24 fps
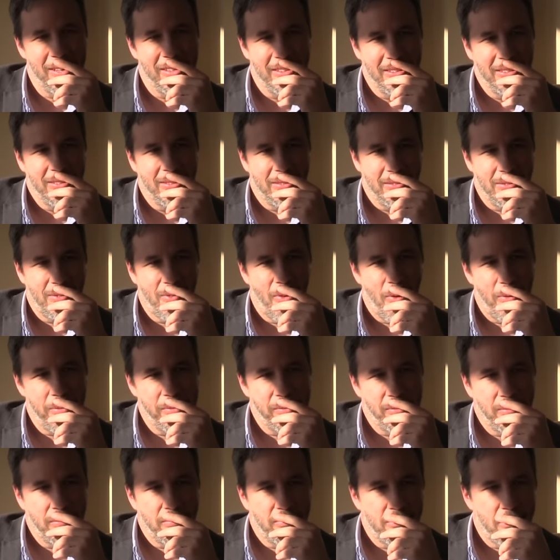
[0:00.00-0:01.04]
They're certainly less
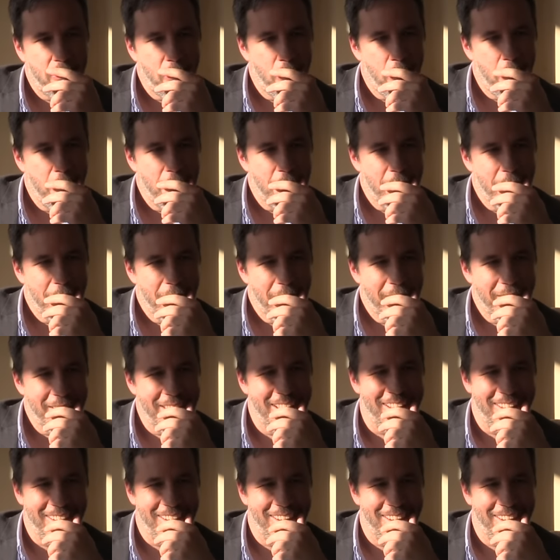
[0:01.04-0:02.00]
tired than you.